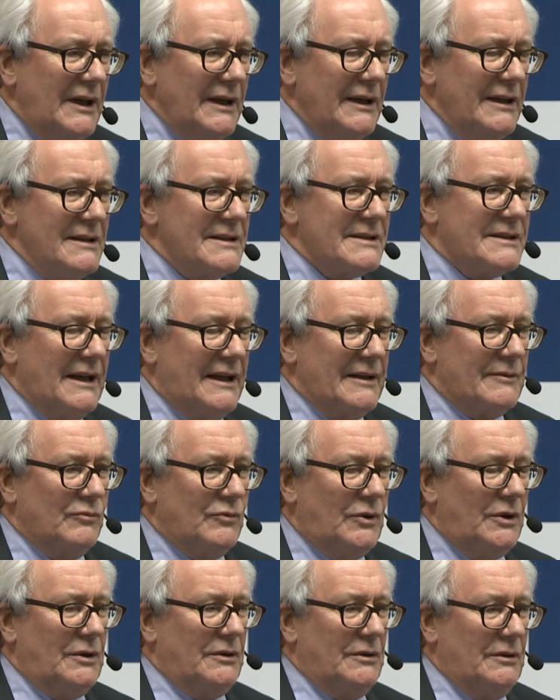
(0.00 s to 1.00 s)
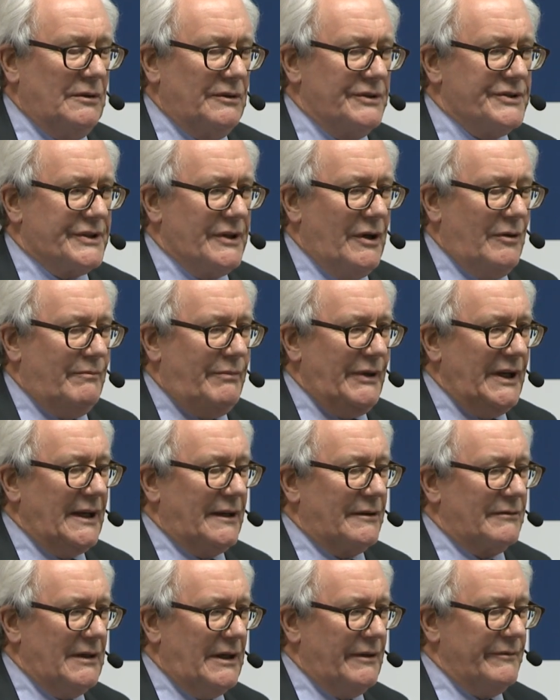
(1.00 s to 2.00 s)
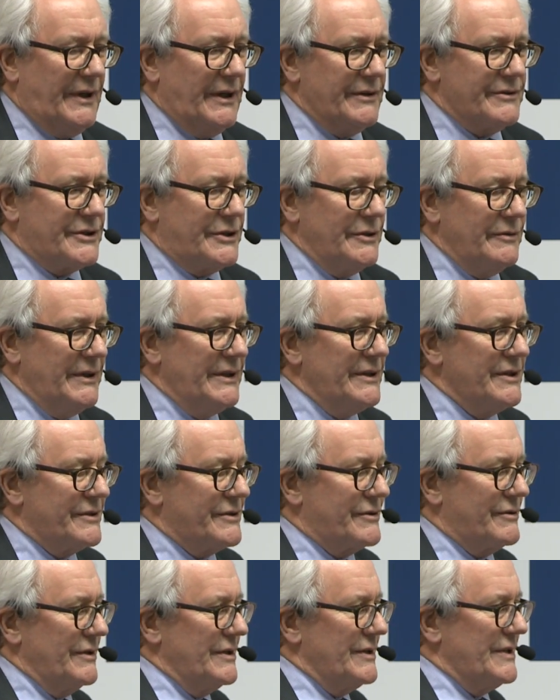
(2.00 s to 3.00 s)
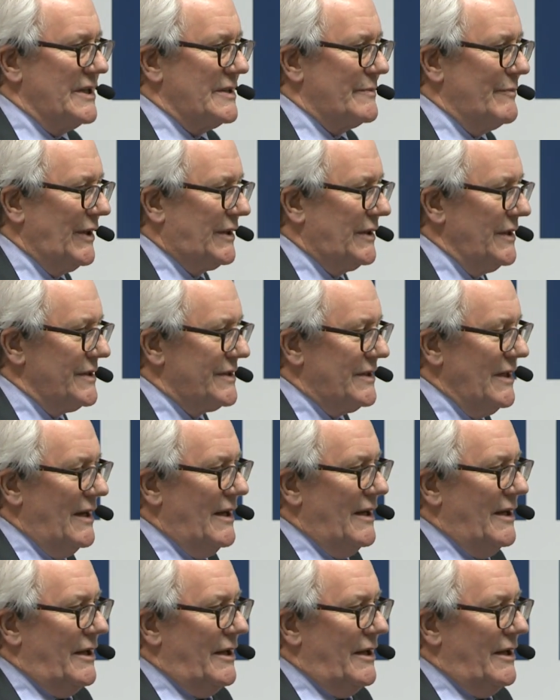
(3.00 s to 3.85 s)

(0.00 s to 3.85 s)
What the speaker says: is that wall so big around those two industries is because